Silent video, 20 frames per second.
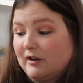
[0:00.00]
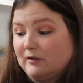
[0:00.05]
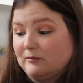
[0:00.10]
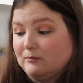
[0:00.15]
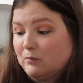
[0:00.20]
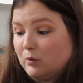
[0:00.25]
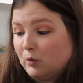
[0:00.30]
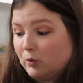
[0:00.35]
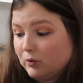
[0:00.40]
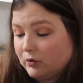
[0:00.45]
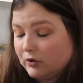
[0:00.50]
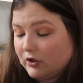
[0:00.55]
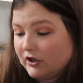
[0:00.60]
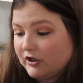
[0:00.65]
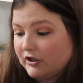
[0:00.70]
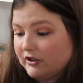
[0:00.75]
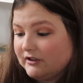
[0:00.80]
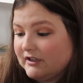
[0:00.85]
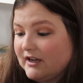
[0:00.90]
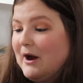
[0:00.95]

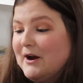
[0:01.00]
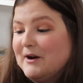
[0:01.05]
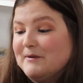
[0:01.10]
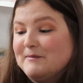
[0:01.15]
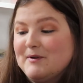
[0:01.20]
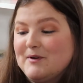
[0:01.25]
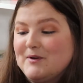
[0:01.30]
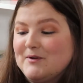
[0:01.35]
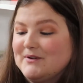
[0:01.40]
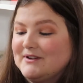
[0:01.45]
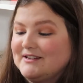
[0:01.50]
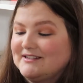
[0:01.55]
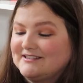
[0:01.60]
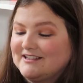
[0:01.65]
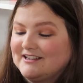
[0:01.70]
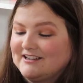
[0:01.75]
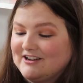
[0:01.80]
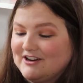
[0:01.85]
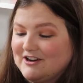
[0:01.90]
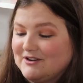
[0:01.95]
Morgan, who is
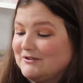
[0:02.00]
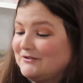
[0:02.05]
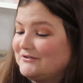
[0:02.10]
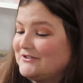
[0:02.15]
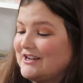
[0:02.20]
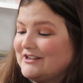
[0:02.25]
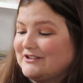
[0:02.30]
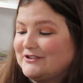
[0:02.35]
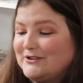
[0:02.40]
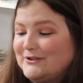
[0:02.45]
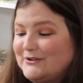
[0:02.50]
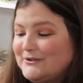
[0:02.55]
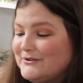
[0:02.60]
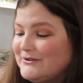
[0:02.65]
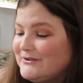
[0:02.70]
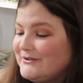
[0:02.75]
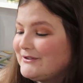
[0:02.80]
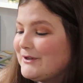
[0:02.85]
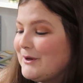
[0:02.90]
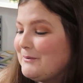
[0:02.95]
a guy with
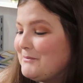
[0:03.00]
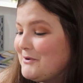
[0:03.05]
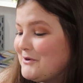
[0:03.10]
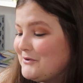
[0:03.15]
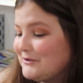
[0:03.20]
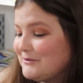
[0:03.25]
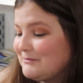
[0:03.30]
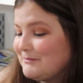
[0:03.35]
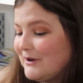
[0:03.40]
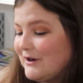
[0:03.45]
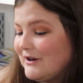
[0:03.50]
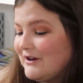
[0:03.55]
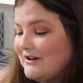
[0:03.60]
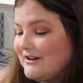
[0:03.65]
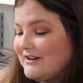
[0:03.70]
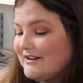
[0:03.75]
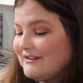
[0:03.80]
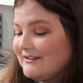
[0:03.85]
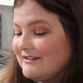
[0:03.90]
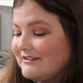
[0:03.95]
tattoos, a
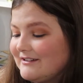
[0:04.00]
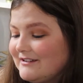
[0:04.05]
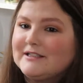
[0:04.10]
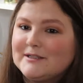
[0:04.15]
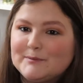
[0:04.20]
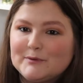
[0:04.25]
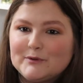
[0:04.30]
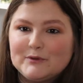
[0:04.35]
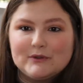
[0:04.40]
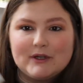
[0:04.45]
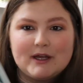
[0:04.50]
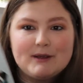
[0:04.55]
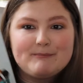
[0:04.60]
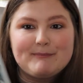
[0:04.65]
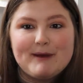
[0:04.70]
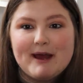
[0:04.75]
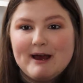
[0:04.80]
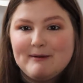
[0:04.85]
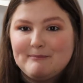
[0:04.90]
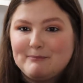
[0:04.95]
motorbike, the typical like
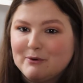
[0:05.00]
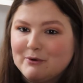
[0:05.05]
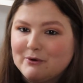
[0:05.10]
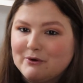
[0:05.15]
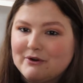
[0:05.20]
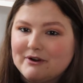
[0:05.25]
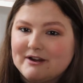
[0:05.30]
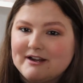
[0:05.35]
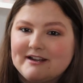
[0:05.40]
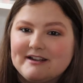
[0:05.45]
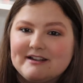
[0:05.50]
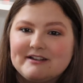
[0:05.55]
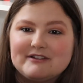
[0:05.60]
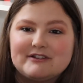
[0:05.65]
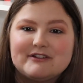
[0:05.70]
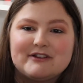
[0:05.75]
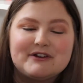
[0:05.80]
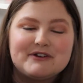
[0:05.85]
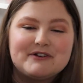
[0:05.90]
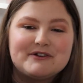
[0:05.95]
bad boy.
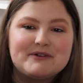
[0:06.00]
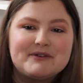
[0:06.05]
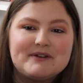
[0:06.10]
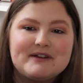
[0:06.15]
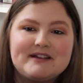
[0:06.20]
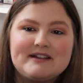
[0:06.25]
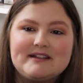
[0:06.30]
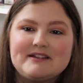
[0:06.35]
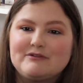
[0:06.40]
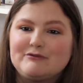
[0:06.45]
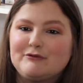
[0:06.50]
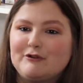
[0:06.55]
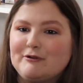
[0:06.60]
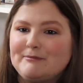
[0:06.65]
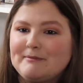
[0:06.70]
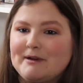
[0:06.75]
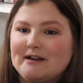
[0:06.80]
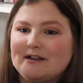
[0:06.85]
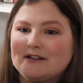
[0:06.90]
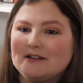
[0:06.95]
So it is a
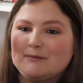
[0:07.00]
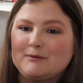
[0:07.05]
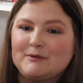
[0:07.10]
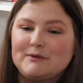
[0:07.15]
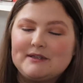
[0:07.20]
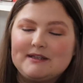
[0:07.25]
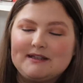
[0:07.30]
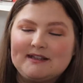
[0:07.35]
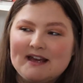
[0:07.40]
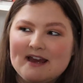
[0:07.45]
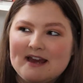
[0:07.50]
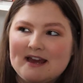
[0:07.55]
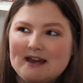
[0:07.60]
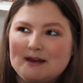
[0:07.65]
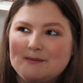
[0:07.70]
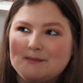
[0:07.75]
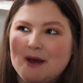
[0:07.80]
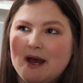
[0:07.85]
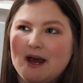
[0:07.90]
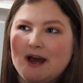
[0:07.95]
romance between
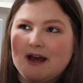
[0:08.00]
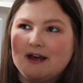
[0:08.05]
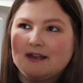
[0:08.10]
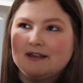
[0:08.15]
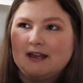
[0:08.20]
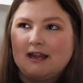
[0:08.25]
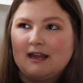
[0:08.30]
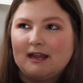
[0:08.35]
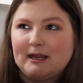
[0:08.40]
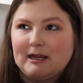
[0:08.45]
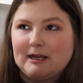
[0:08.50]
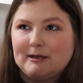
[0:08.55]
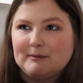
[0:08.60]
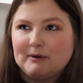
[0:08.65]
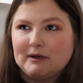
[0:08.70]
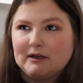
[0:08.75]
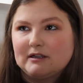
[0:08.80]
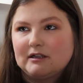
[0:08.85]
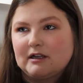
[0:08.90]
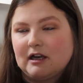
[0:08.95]
them and him
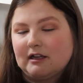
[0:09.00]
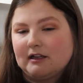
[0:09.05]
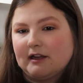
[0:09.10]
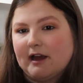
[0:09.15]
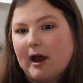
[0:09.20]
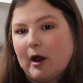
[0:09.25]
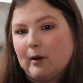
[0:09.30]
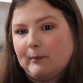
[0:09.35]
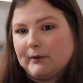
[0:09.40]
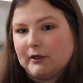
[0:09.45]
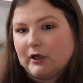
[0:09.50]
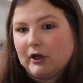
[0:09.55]
kind of helping